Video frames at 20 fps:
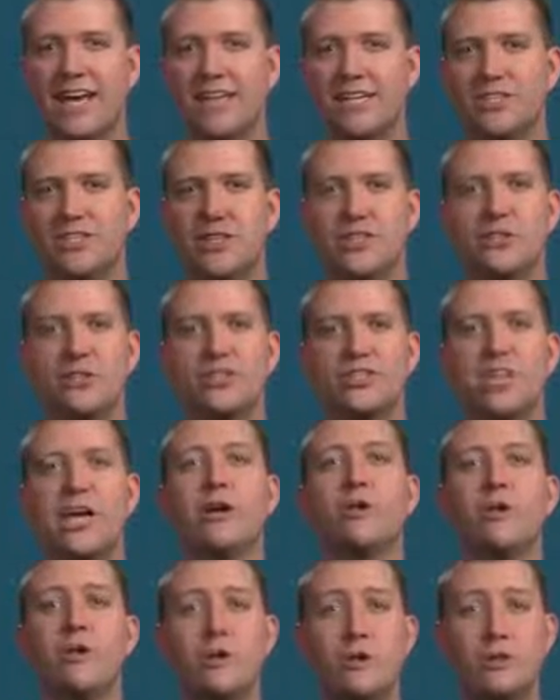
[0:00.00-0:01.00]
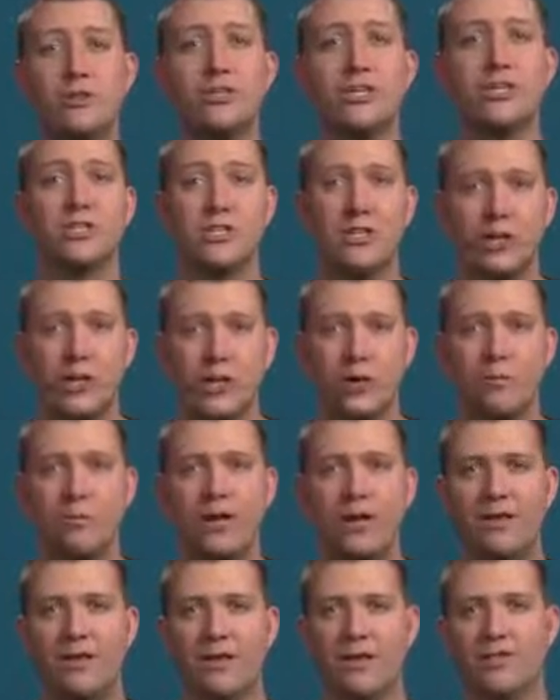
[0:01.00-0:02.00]
and it's another psychoacoustic
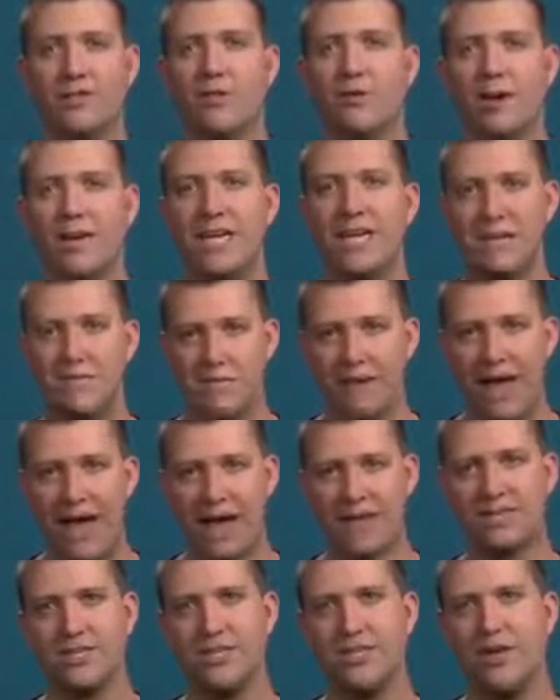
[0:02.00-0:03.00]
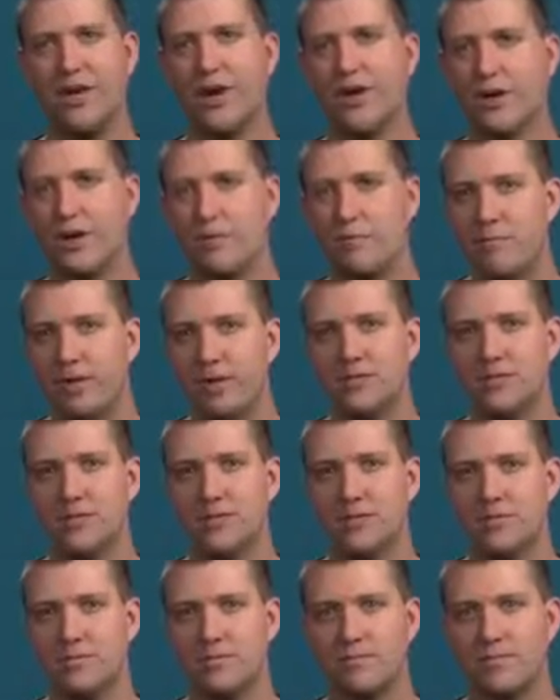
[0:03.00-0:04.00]
term that has a great impact on our
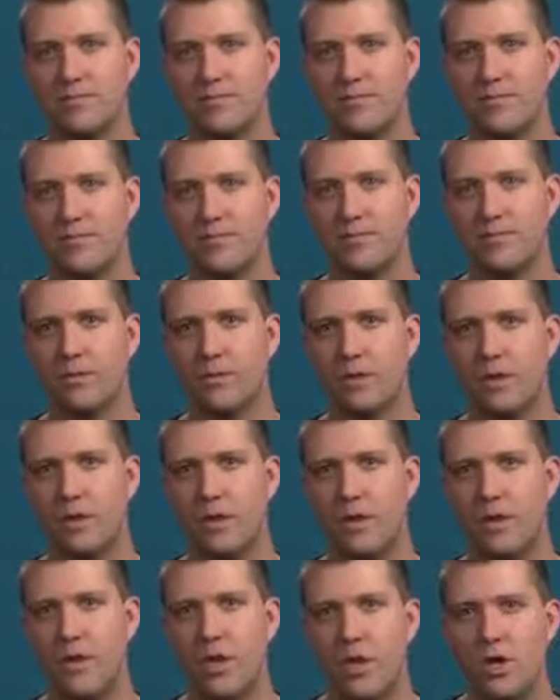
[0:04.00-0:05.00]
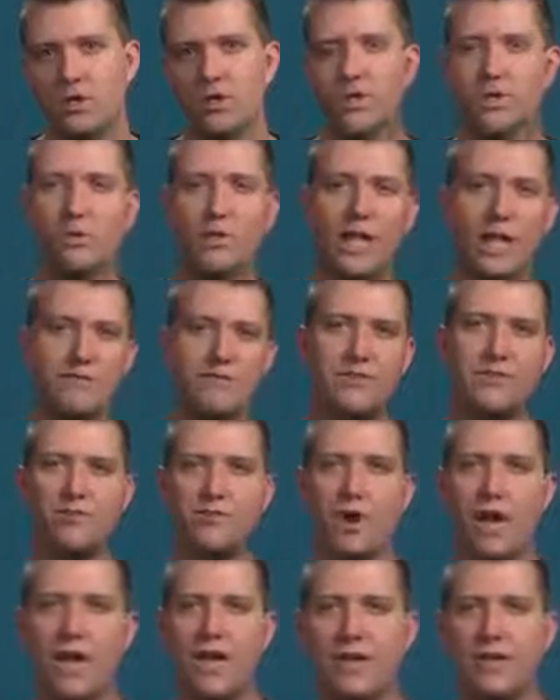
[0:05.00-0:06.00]
mixes. So left
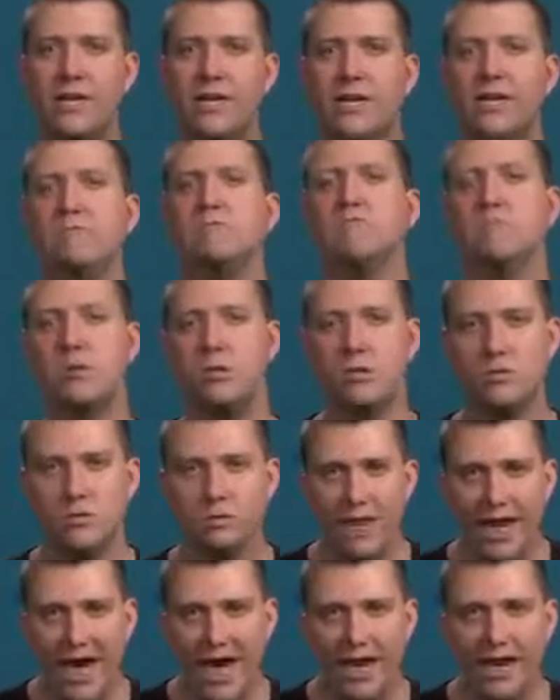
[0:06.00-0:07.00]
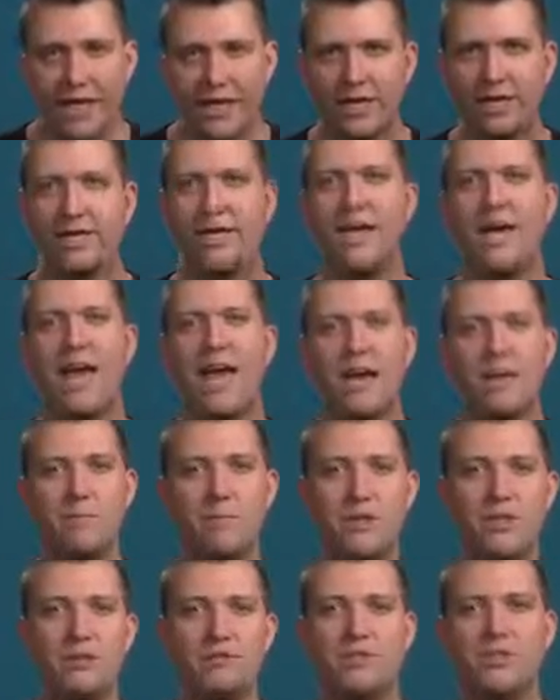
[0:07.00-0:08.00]
and right, panning, and a
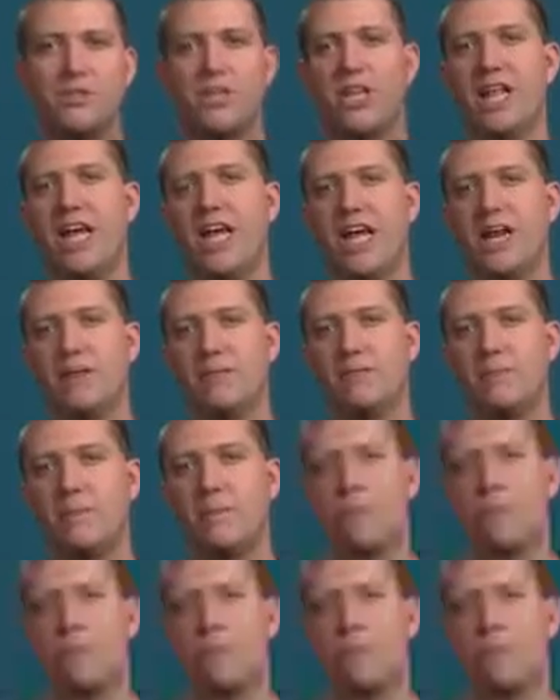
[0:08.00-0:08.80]
bit of delay.